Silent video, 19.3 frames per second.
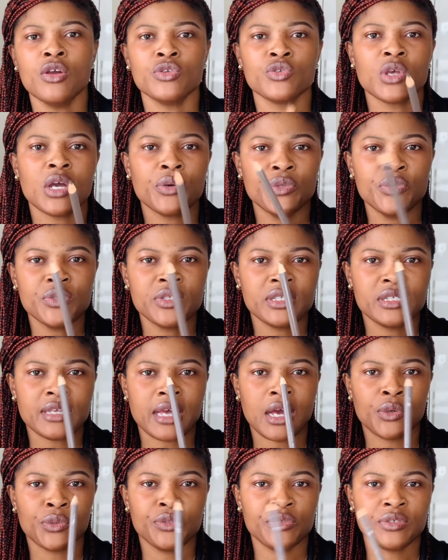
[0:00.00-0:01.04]
So
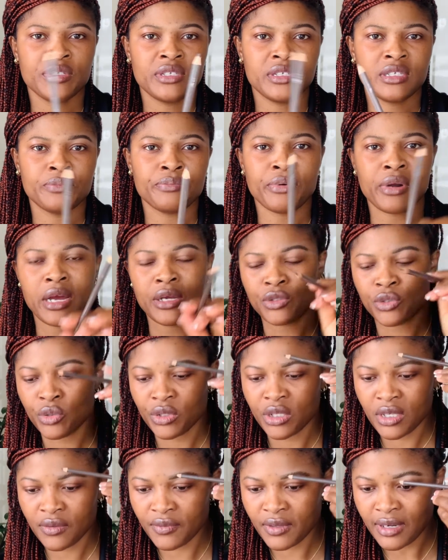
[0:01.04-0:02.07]
I'll use this brown to
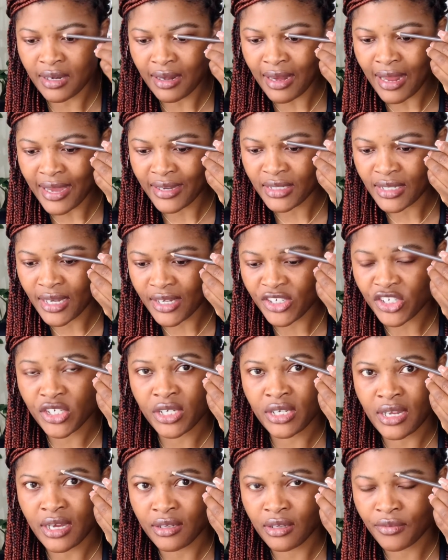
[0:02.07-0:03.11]
give it lighter shade
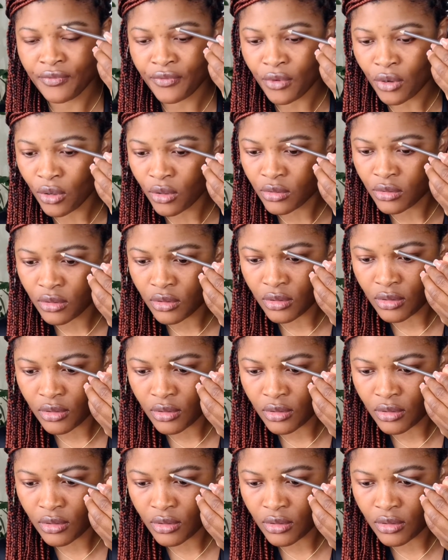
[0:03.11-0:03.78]
at the front.